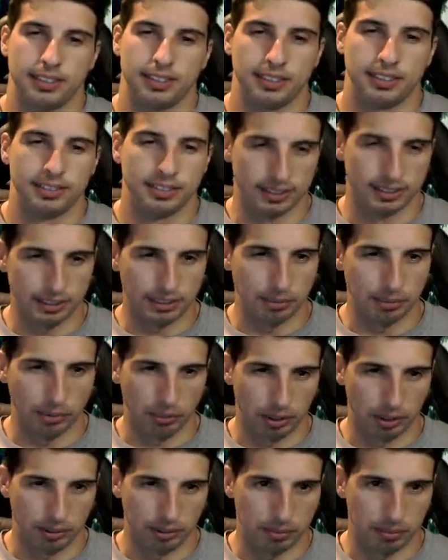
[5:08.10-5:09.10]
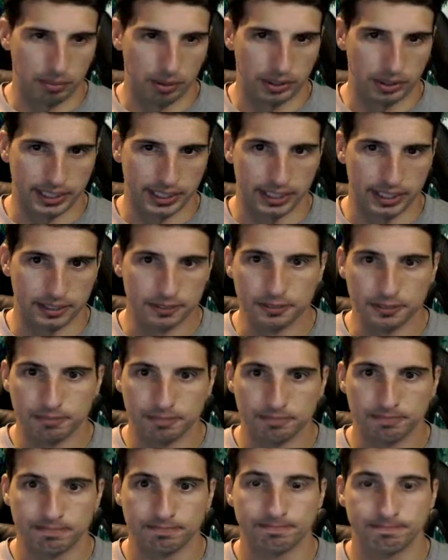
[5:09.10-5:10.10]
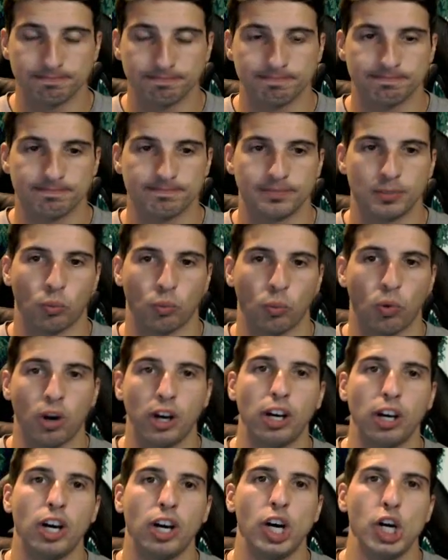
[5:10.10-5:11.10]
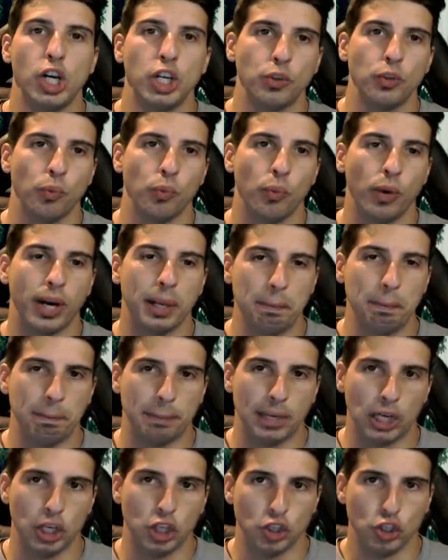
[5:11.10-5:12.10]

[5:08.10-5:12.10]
Just give me one rainbow again. One rainbow!